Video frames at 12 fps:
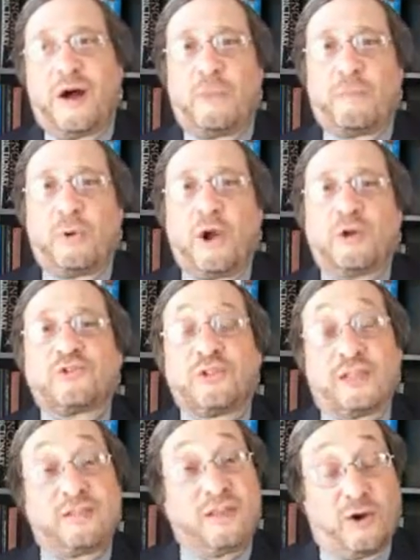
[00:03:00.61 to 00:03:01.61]

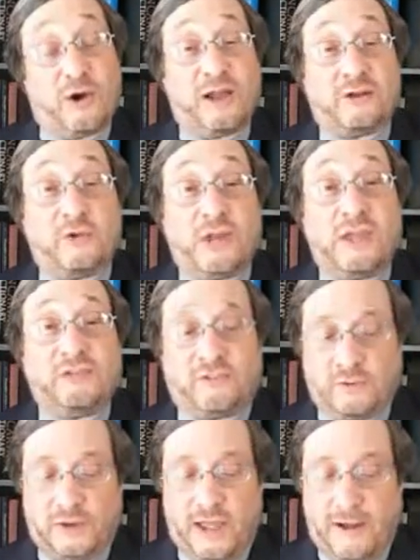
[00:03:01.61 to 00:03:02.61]
approach that they're entering
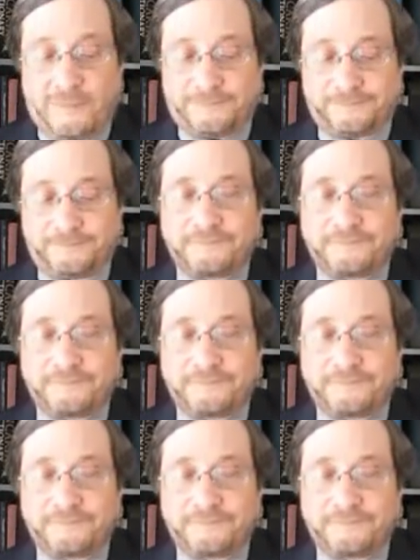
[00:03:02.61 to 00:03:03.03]
into now.